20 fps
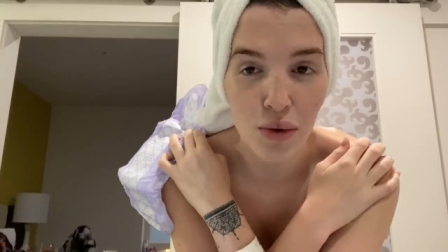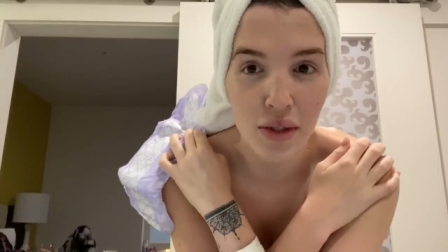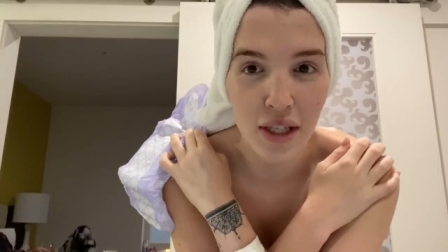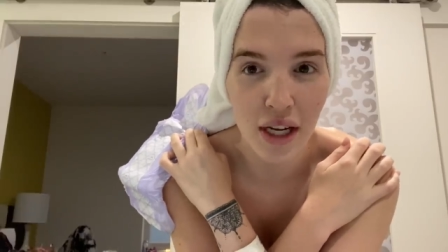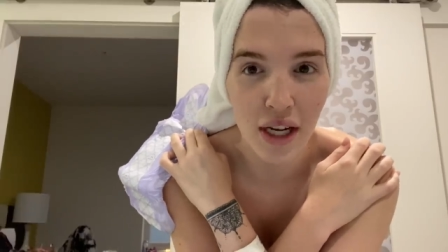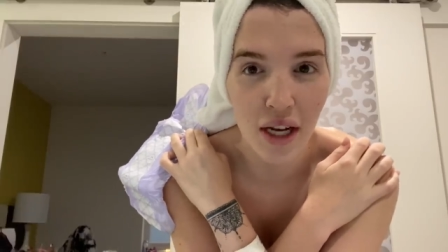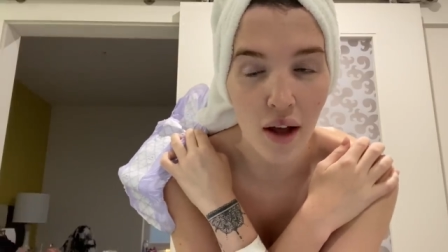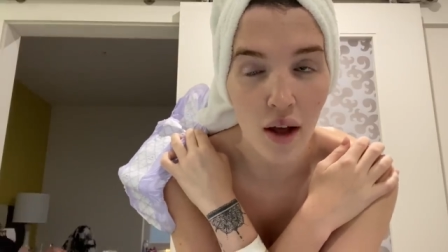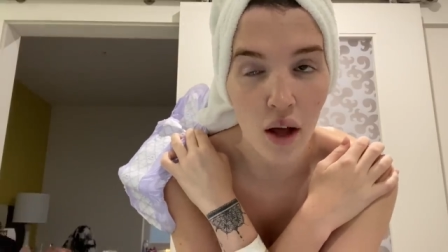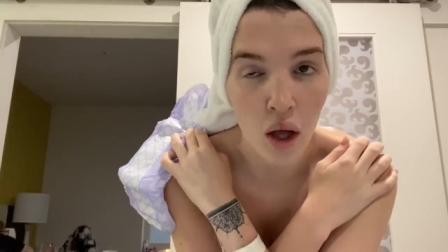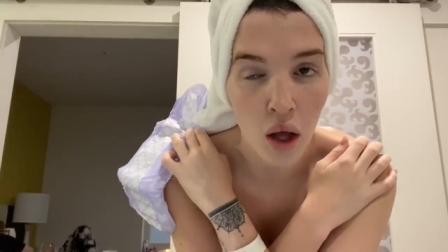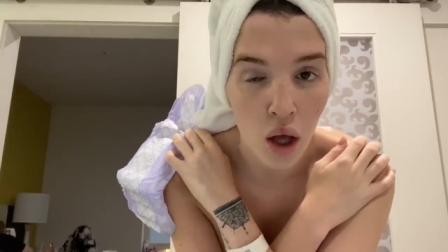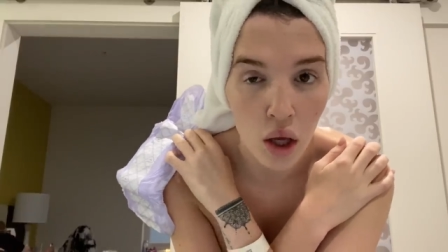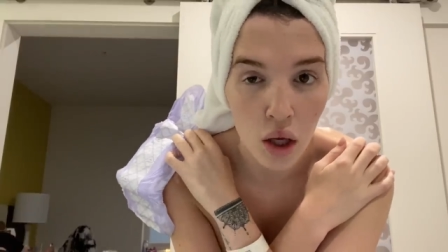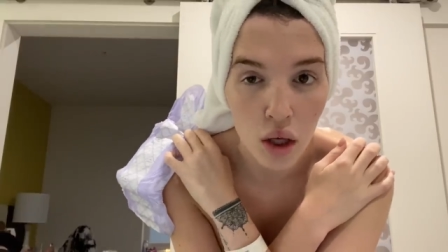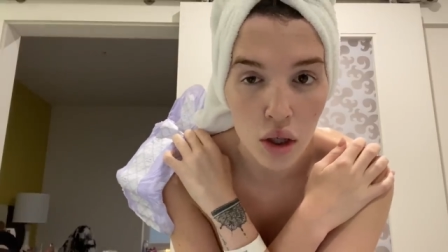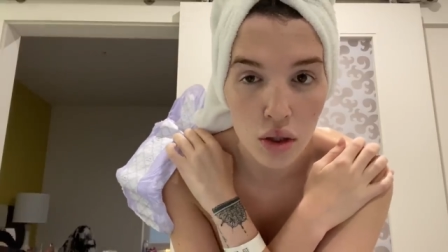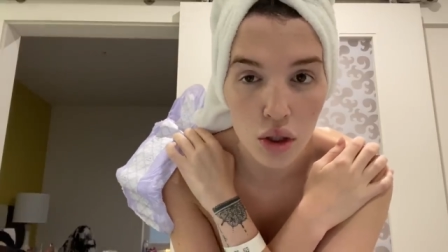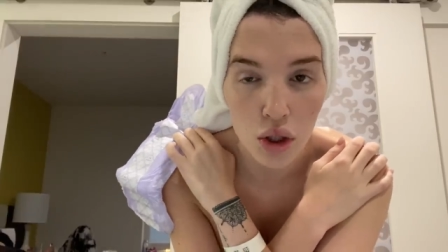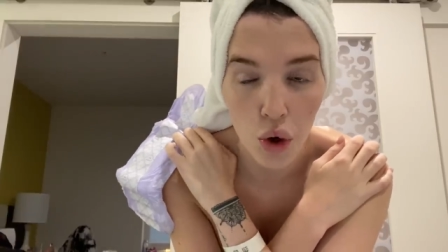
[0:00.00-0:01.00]
It's like,
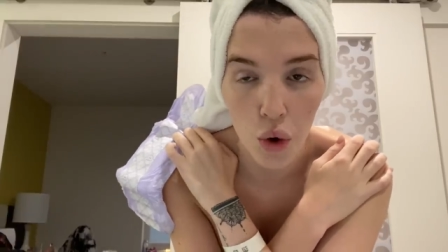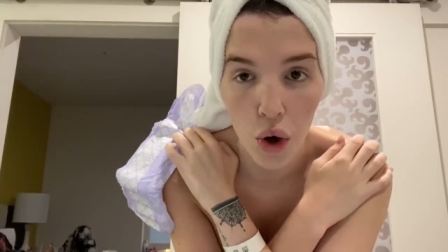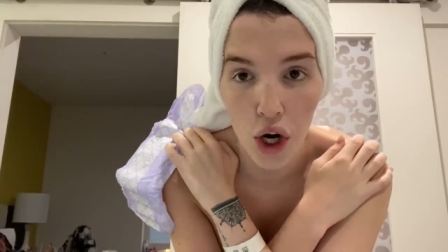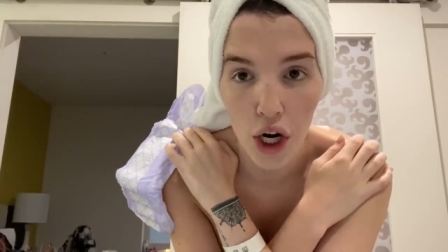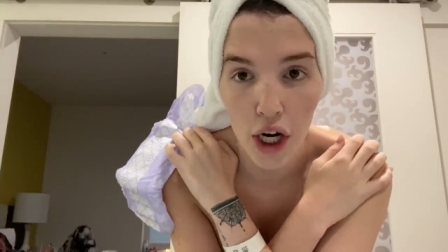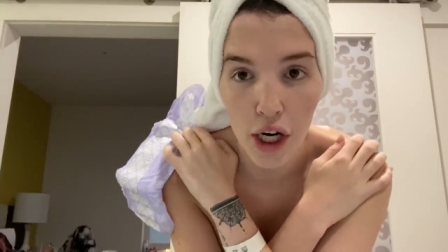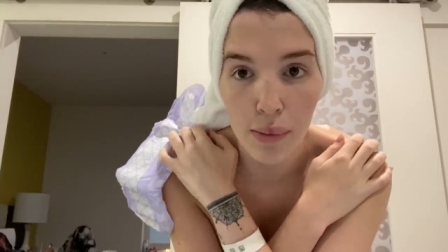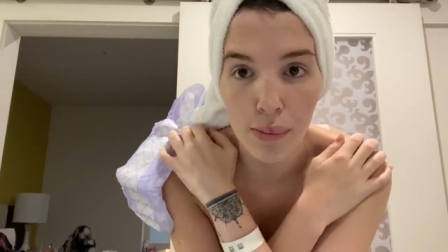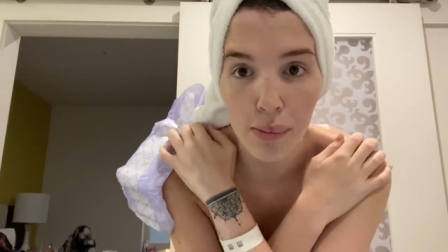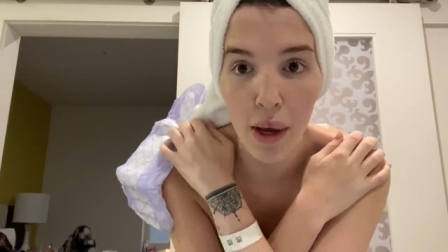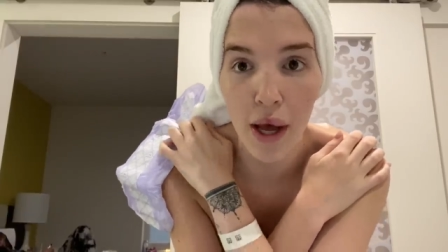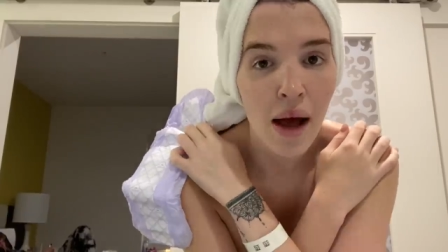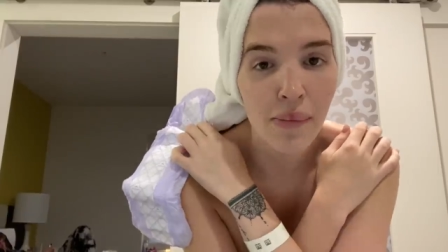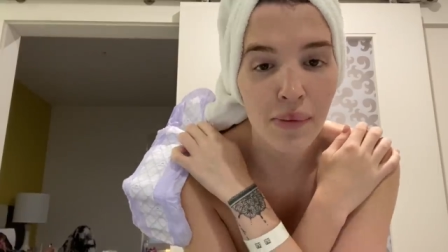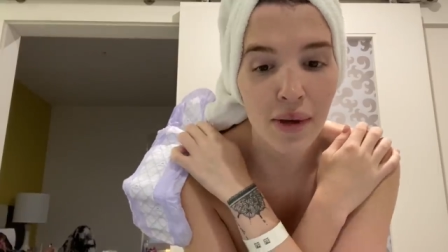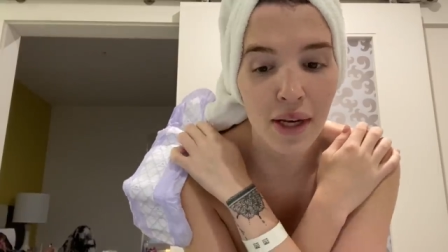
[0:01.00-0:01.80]
oh, so hard, but I'm